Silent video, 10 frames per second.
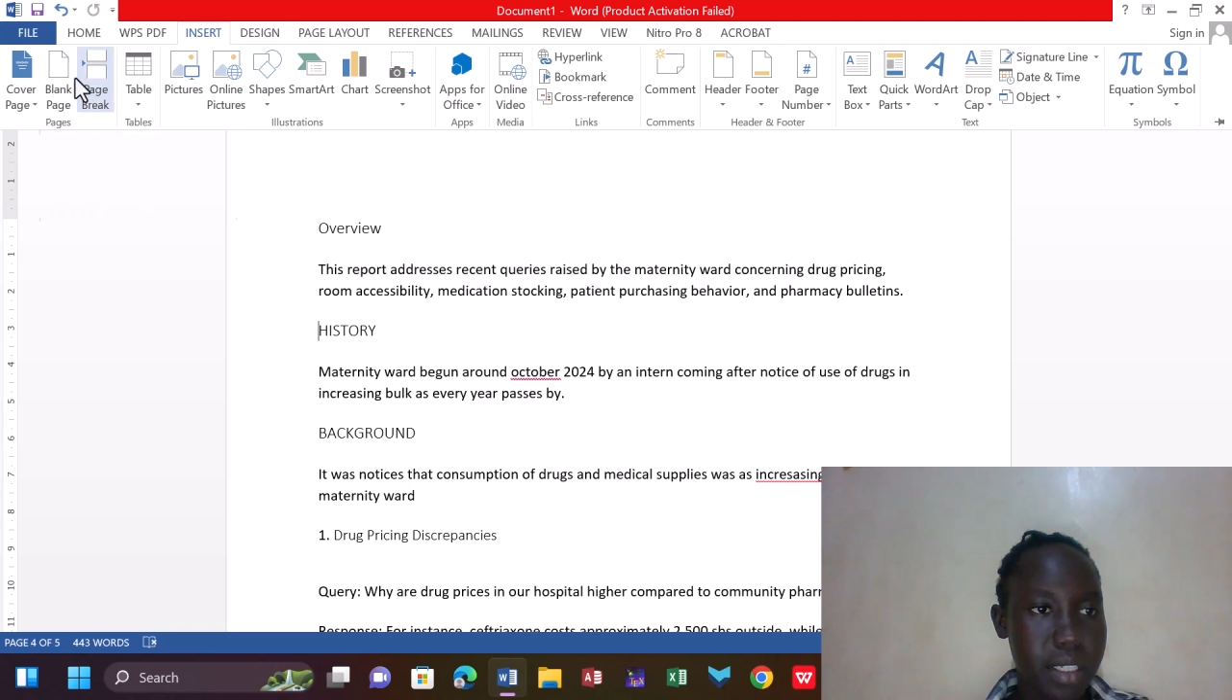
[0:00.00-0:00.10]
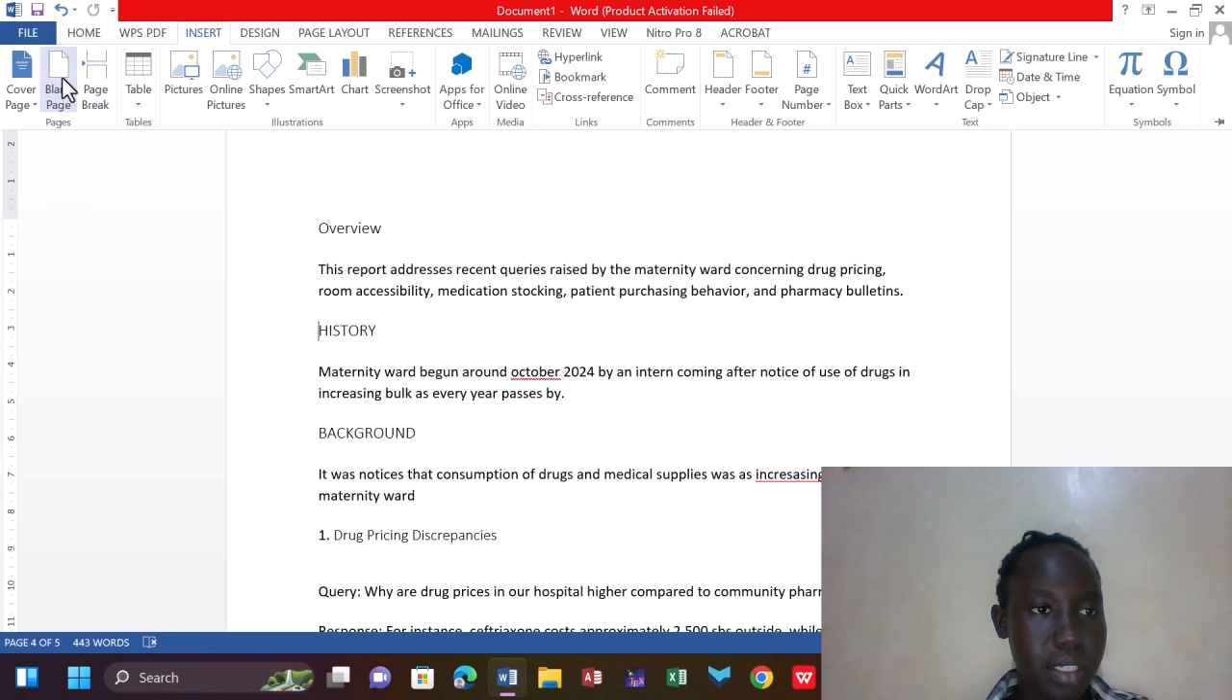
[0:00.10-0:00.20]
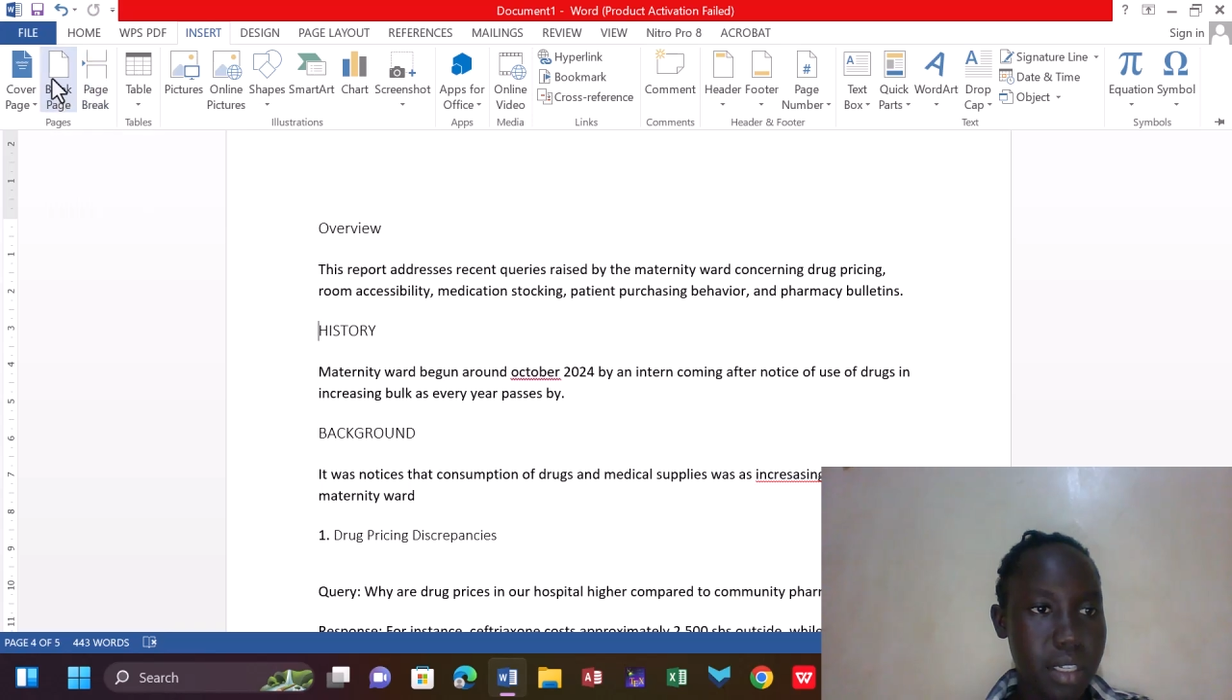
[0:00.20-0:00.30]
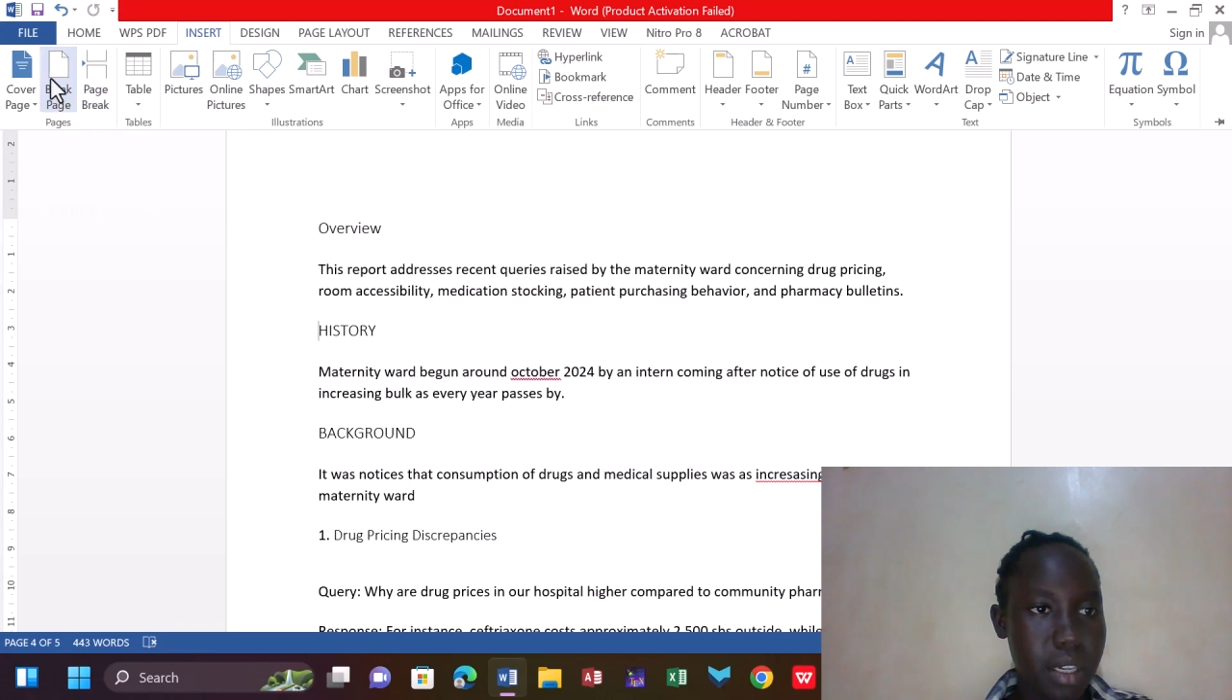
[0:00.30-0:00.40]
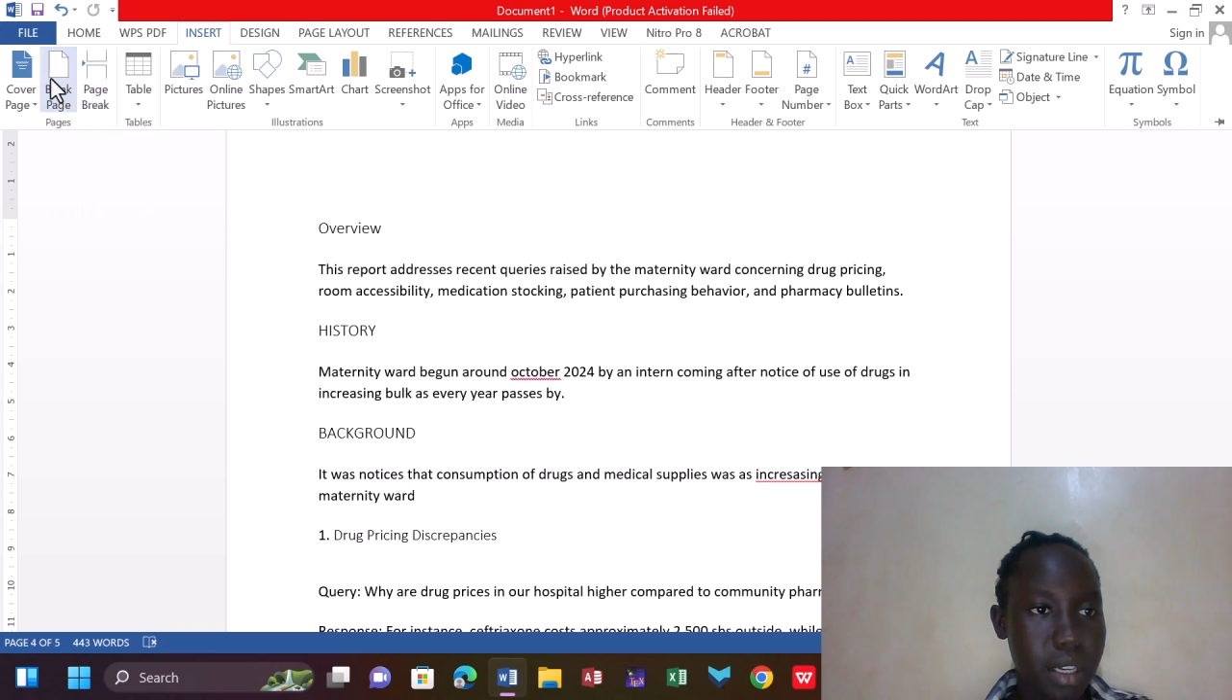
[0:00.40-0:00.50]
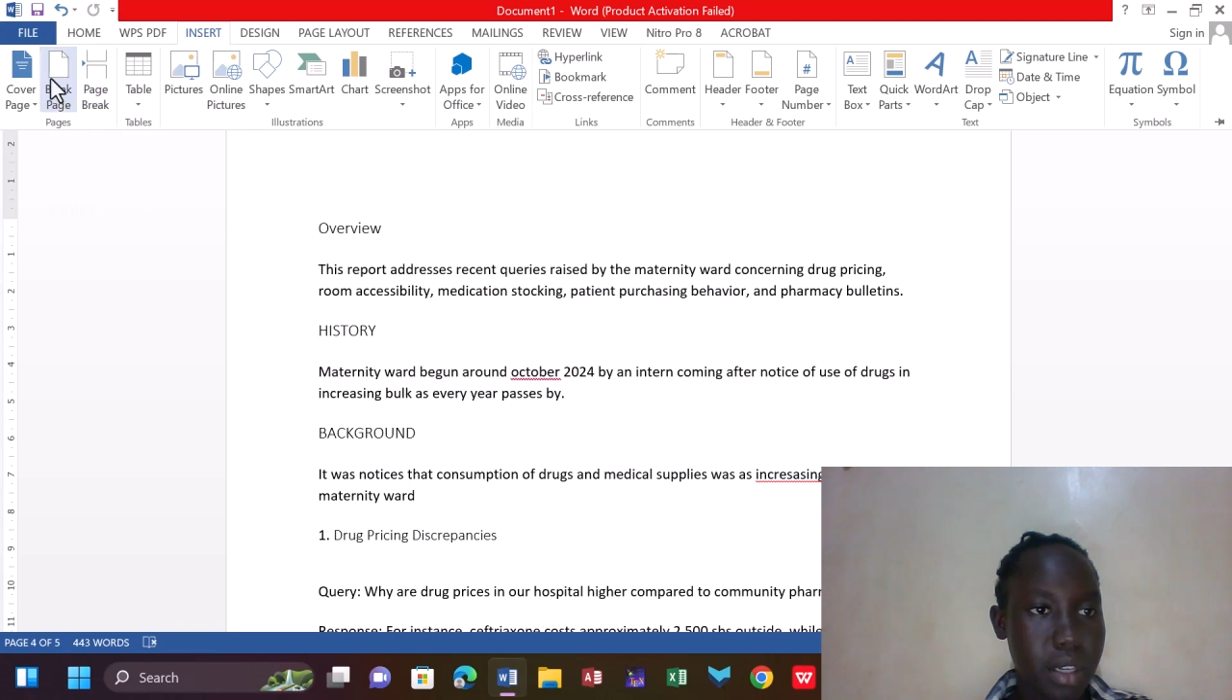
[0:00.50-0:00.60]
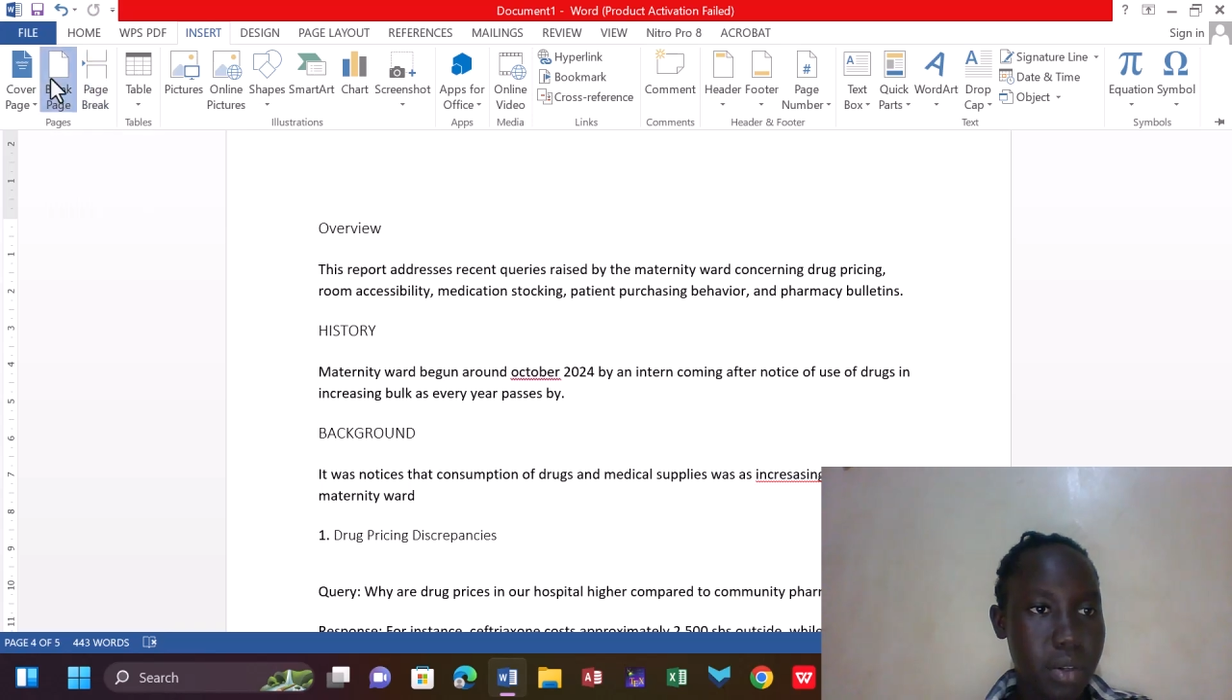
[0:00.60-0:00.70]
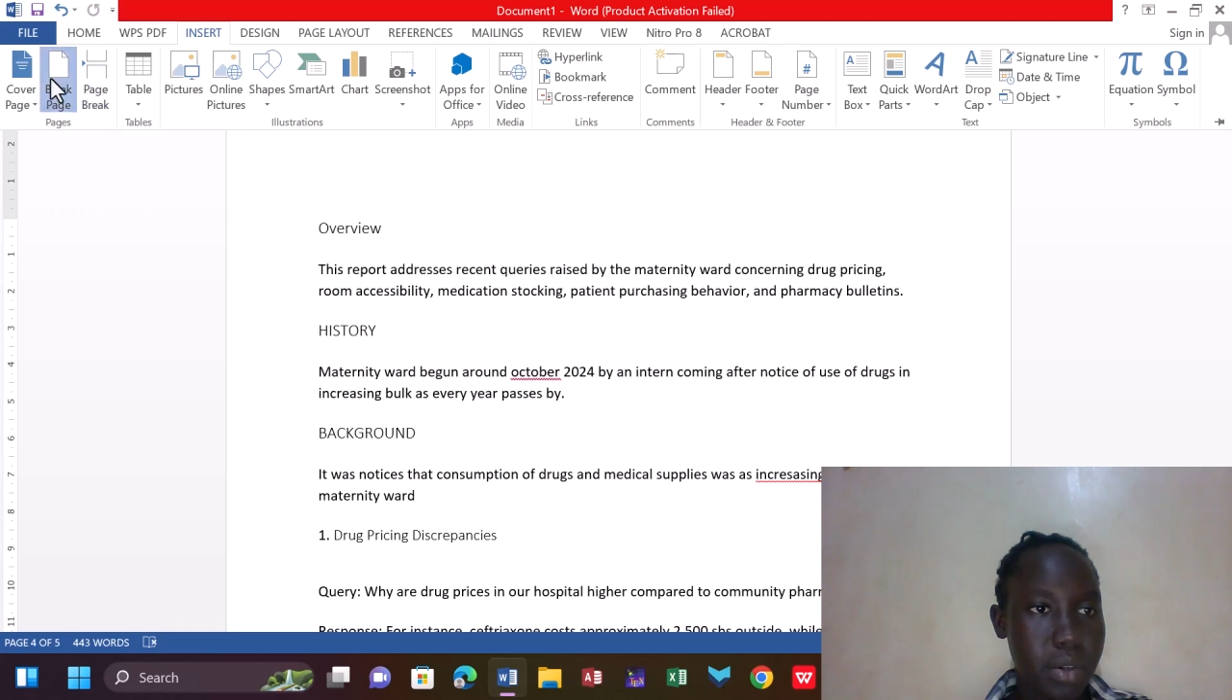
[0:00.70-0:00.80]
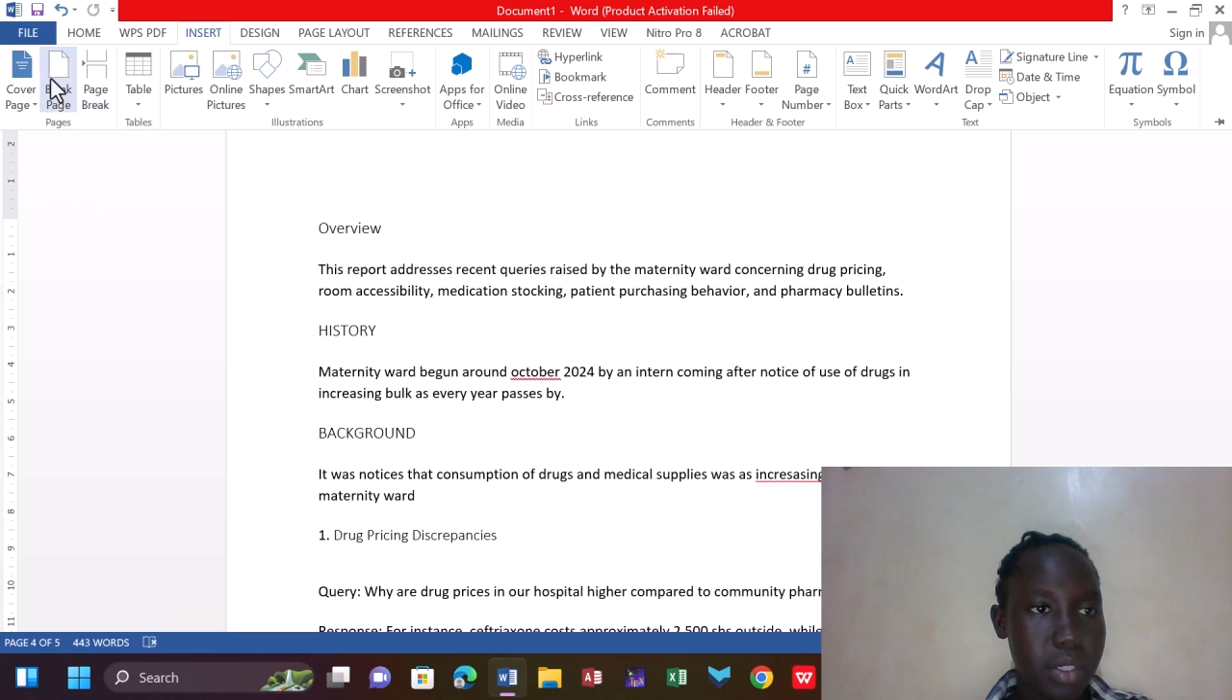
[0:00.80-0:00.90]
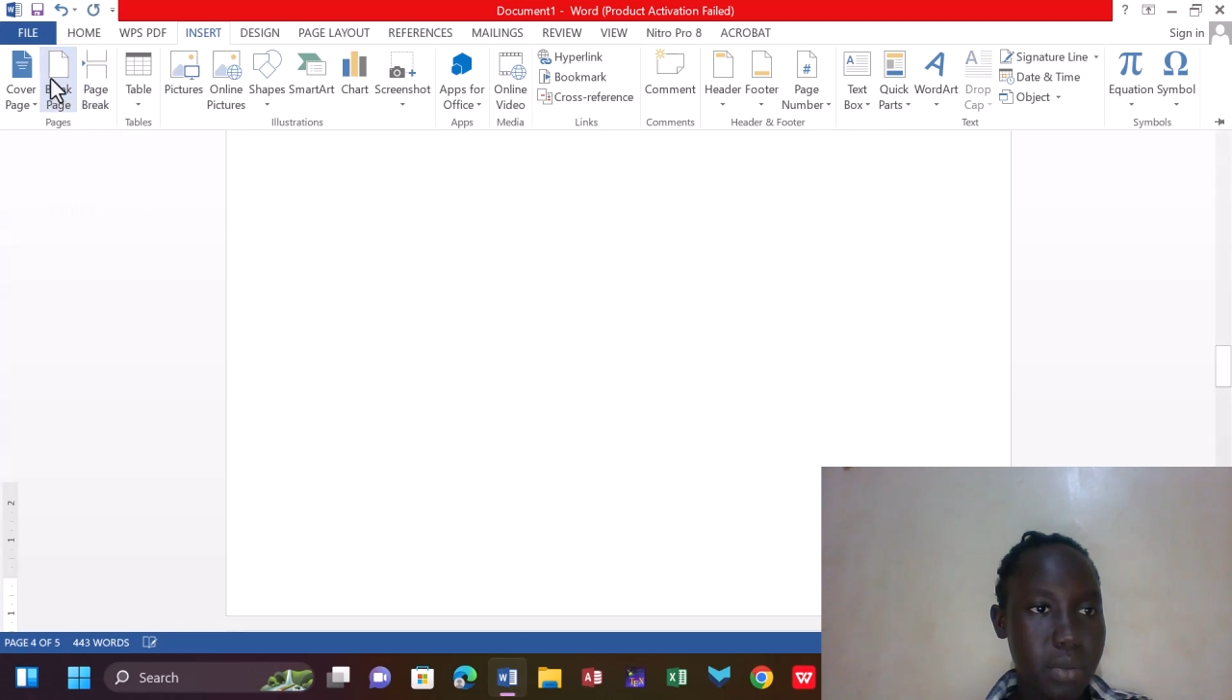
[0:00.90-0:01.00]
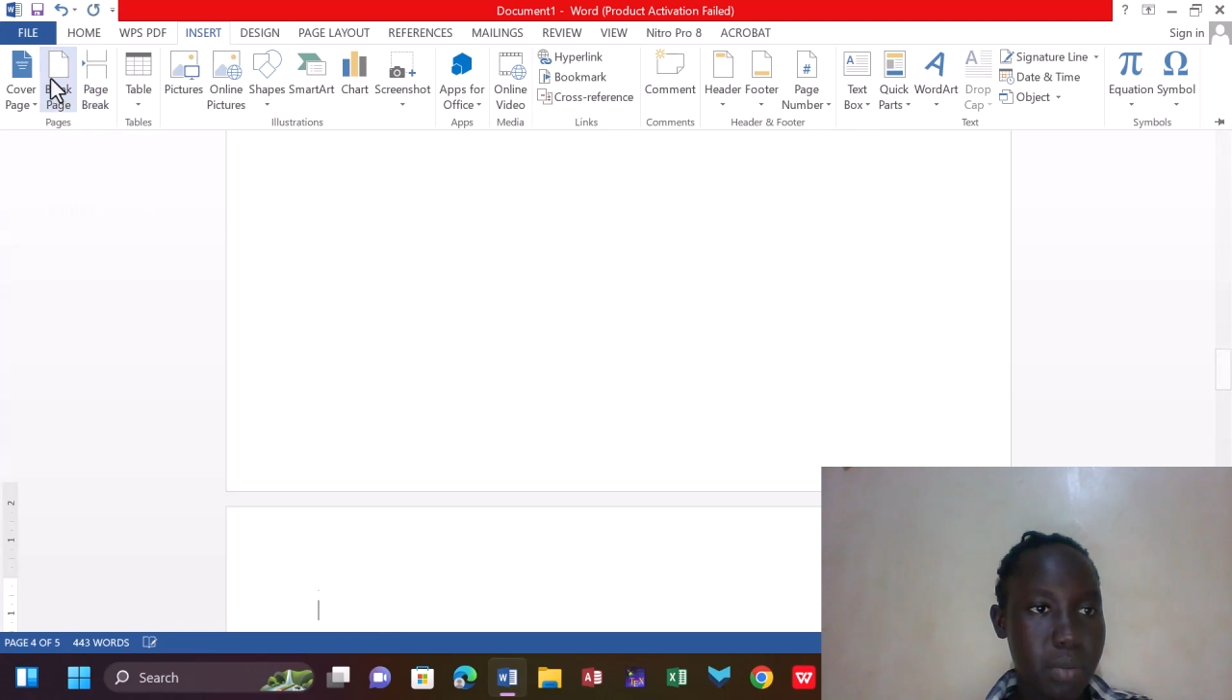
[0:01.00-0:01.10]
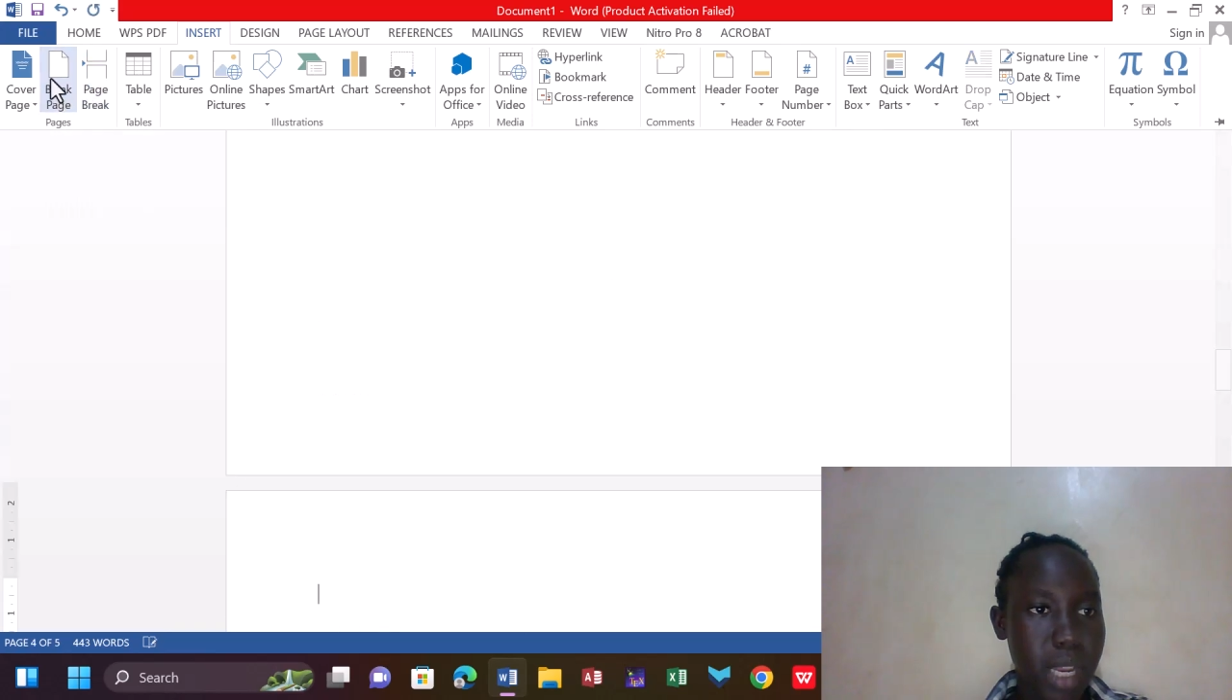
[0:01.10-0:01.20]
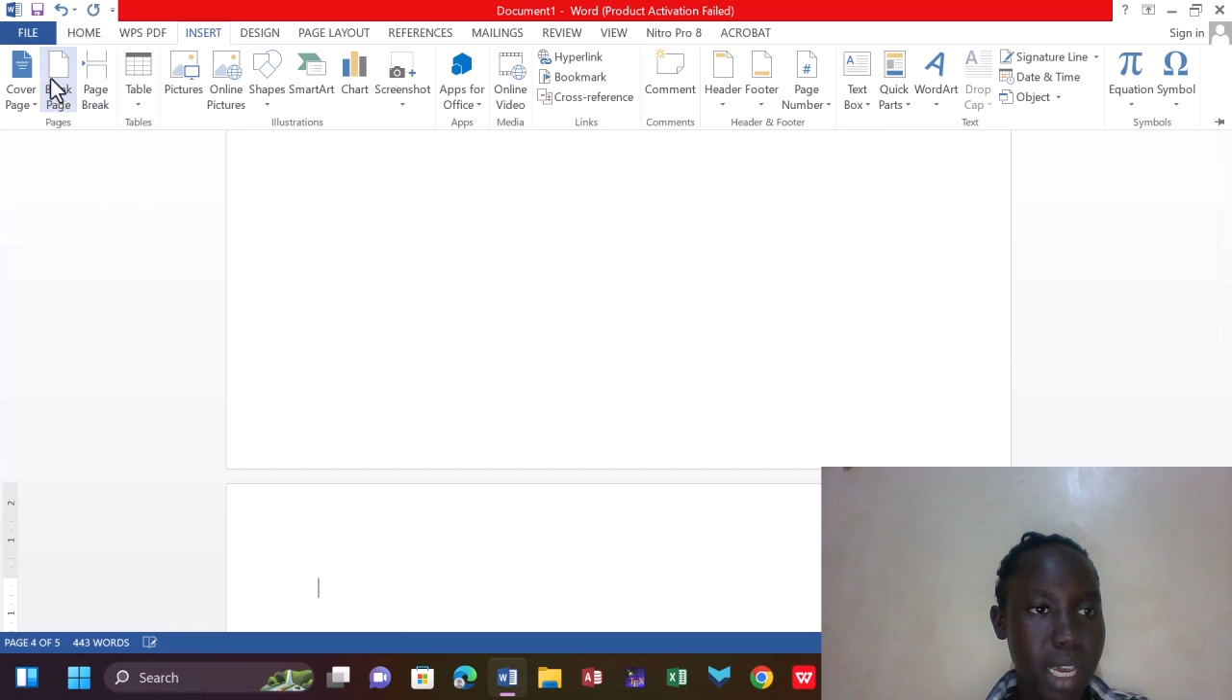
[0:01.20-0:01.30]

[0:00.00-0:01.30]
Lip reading: you go to blank